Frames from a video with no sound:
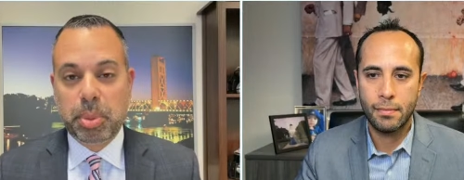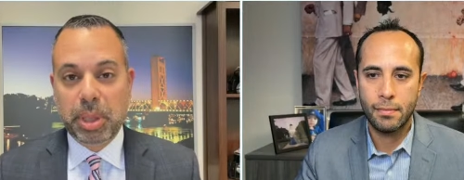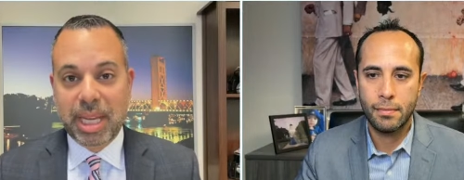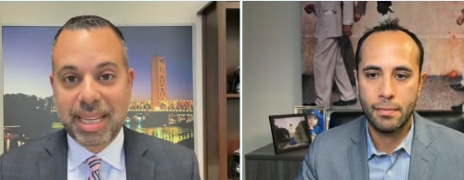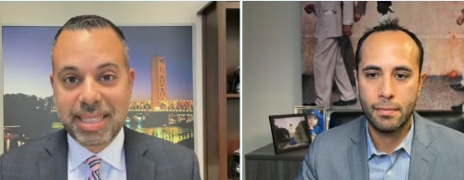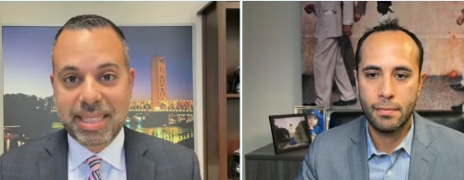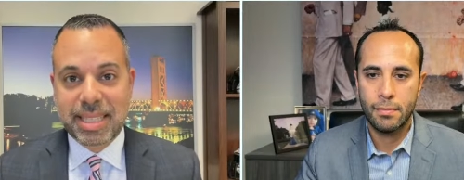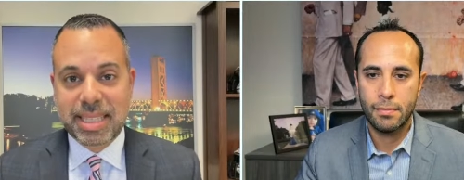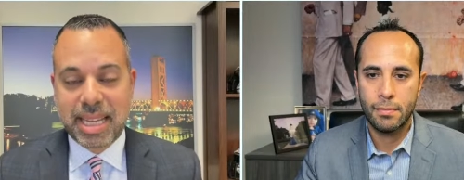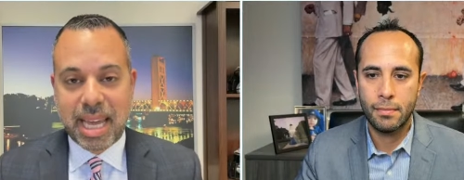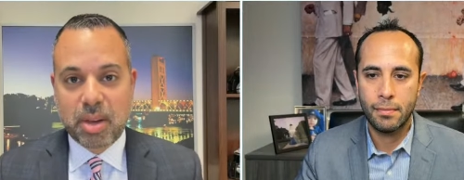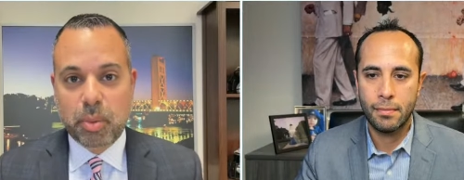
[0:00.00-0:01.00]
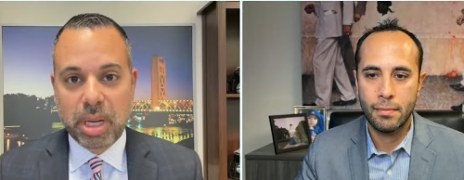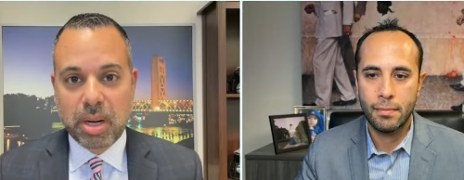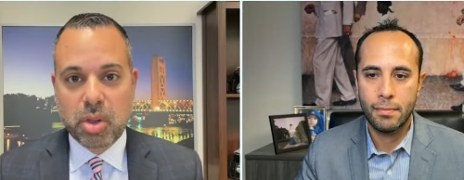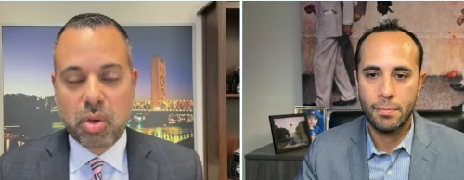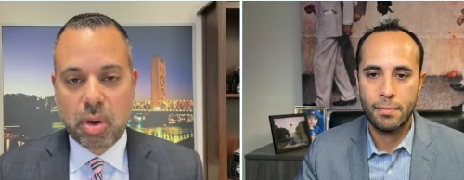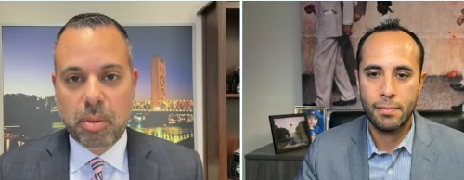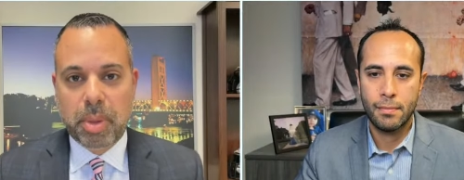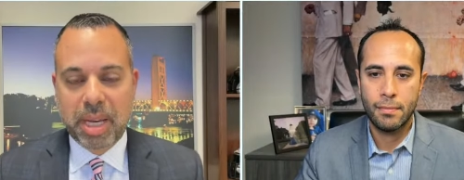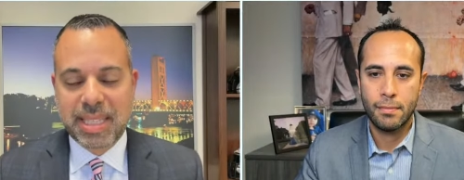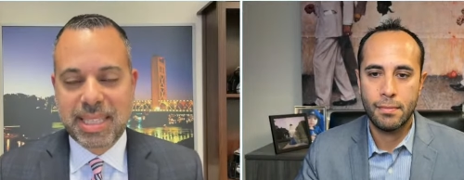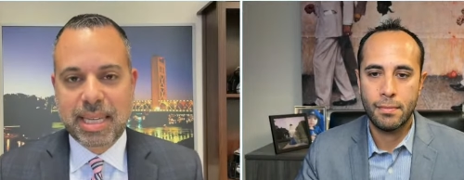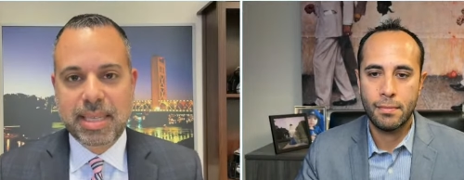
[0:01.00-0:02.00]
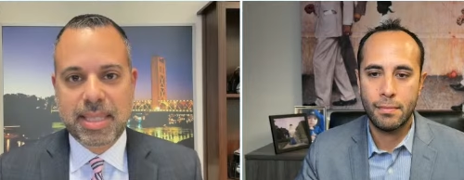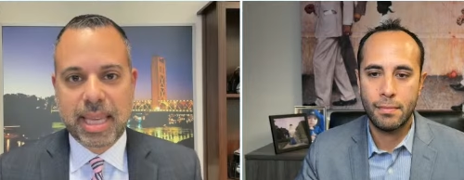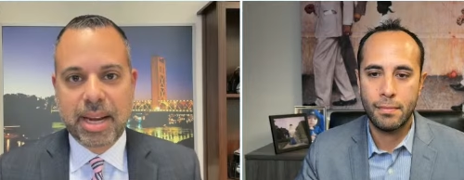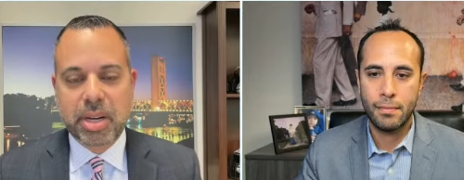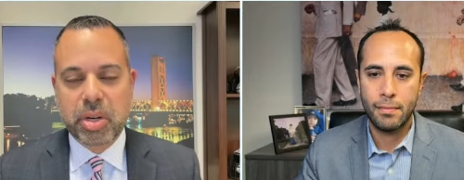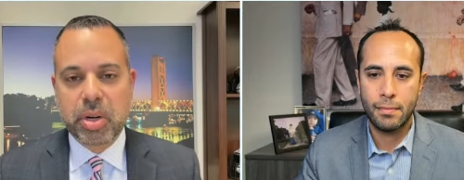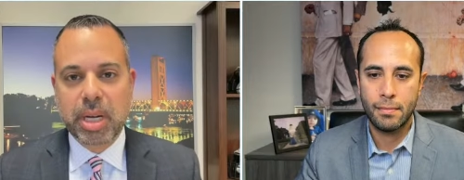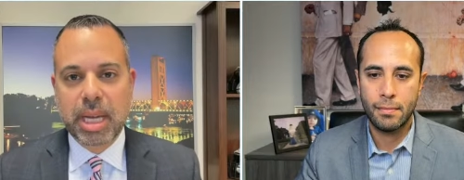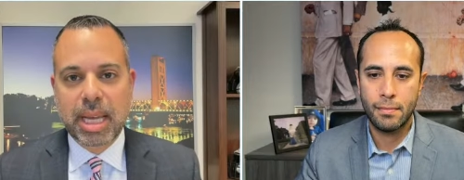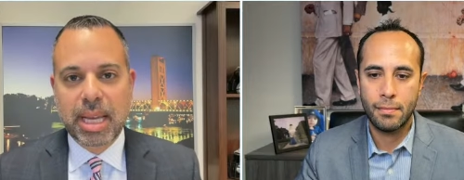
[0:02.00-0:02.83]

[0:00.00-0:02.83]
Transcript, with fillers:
Speaker 1: Plus, today we are joined by State Senator